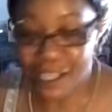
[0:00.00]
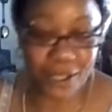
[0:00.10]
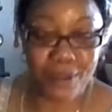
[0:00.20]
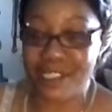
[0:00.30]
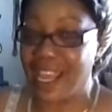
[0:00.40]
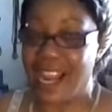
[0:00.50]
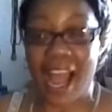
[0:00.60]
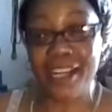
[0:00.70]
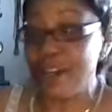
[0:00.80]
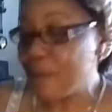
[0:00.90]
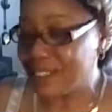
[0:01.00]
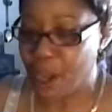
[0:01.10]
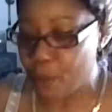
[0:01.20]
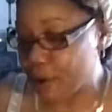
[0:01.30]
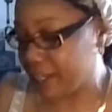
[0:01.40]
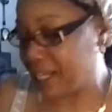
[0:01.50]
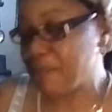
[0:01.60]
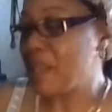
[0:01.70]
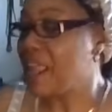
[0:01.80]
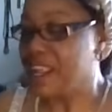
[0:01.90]
You was like, I know it's going to work.
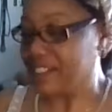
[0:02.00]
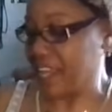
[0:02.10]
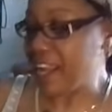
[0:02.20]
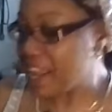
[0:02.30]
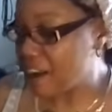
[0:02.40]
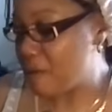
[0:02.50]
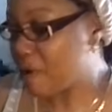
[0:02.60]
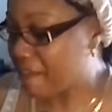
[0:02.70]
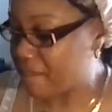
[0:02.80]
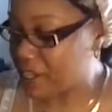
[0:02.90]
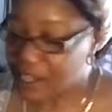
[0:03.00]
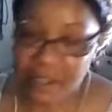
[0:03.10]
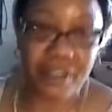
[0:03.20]
That ain't going to work for you.